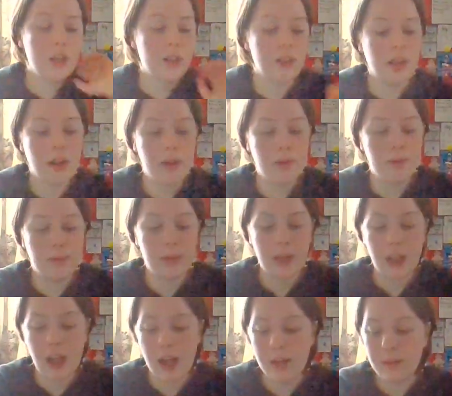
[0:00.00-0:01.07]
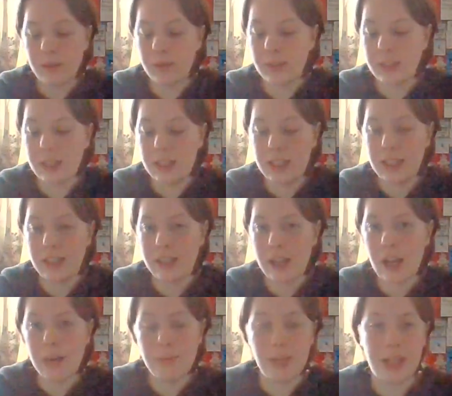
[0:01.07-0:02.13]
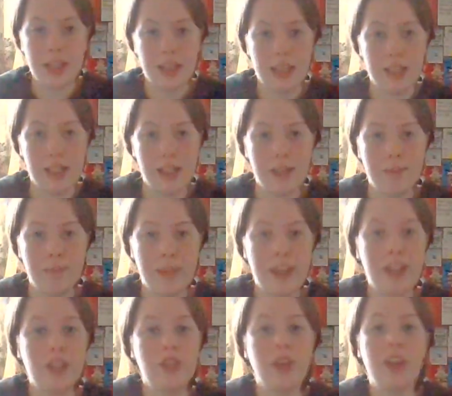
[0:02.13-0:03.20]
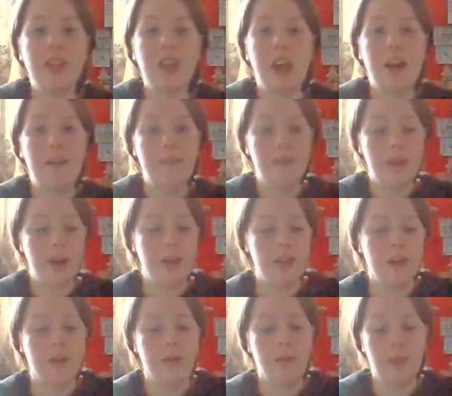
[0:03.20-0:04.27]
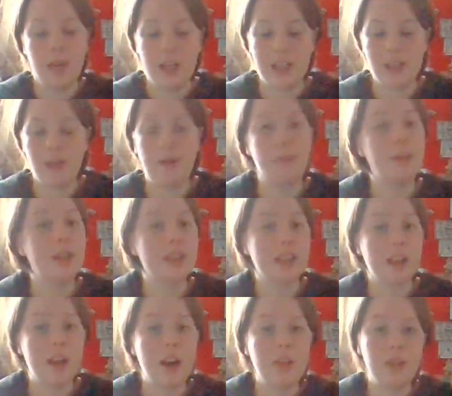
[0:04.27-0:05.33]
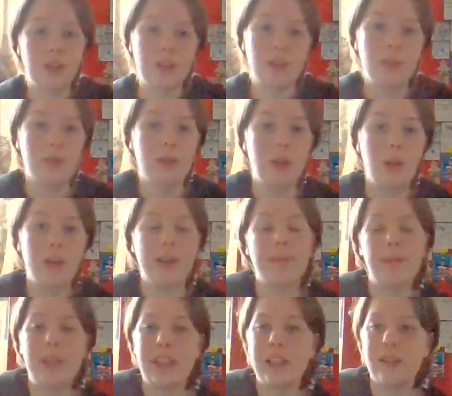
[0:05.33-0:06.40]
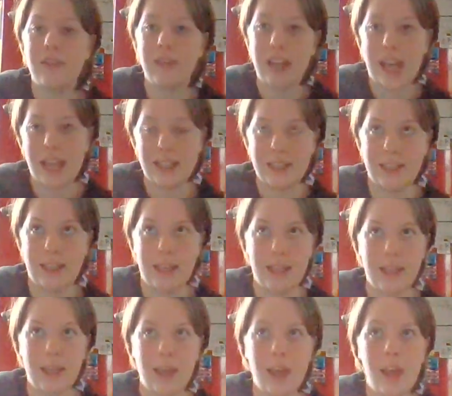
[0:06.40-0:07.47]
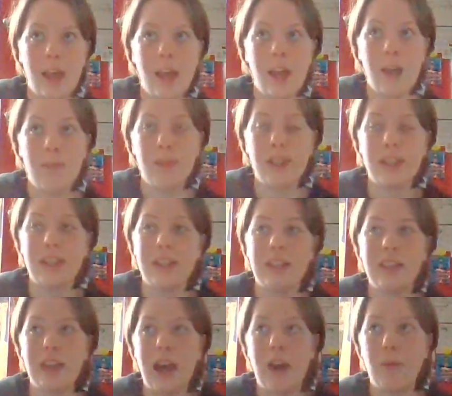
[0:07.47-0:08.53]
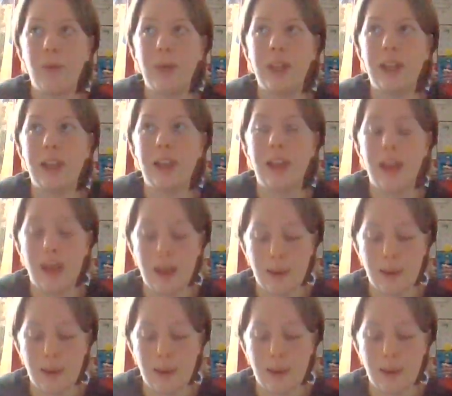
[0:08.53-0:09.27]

So I'm going to need to unpick this and stretch it out further when I sew it, because I can't just use a longer piece of elastic because that will